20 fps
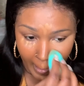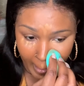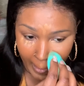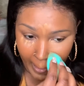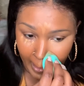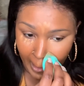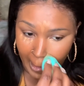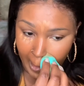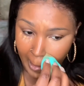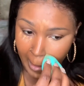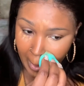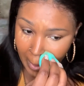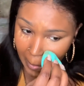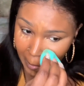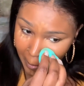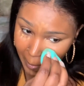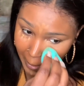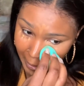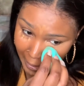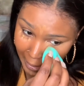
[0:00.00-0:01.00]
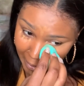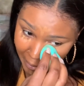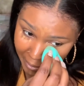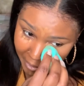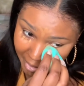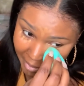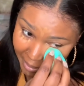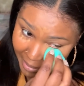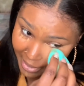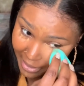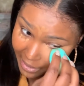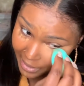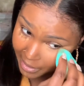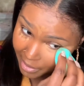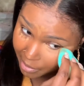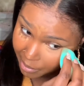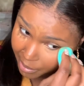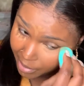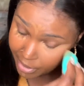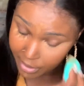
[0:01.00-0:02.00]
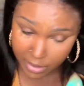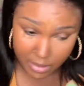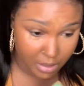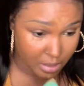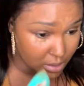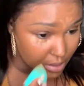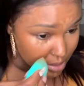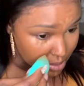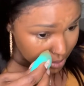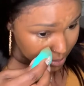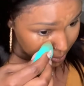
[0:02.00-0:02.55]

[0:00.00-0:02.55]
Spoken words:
And this is why I went back and purchased